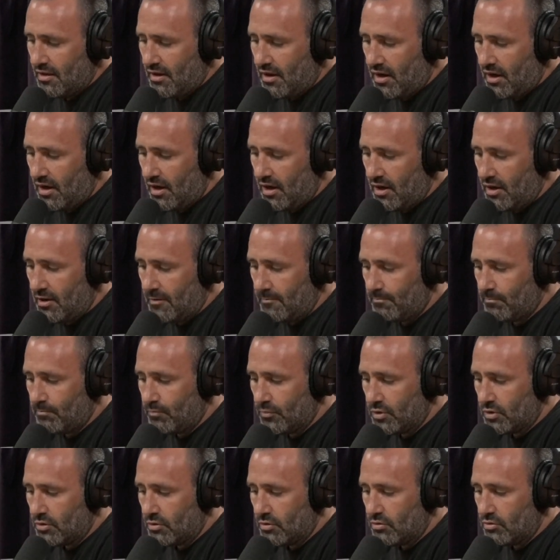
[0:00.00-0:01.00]

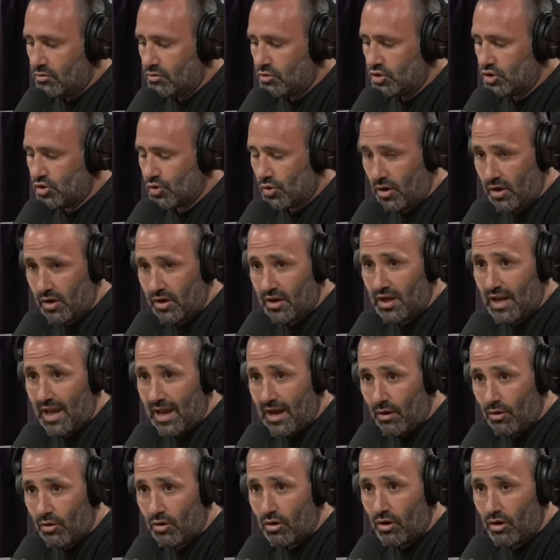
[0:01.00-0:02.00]
on drug and
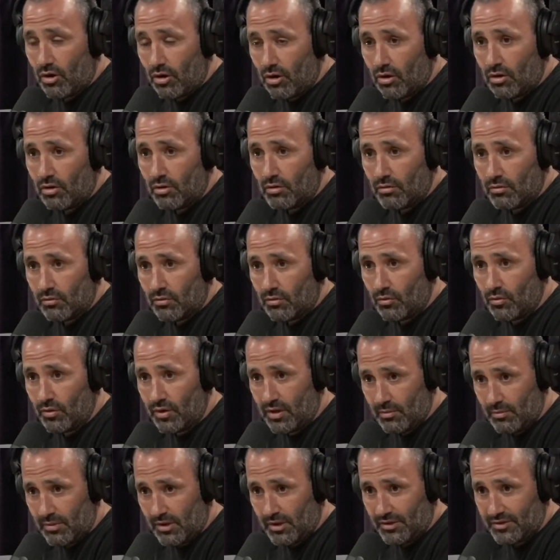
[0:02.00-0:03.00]
alcohol
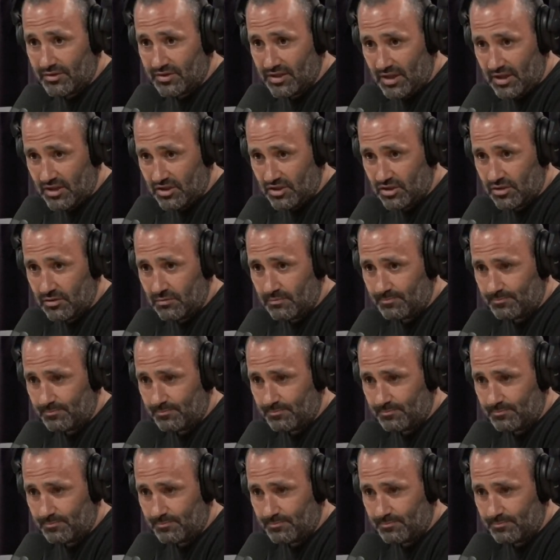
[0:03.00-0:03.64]
rehabilitation,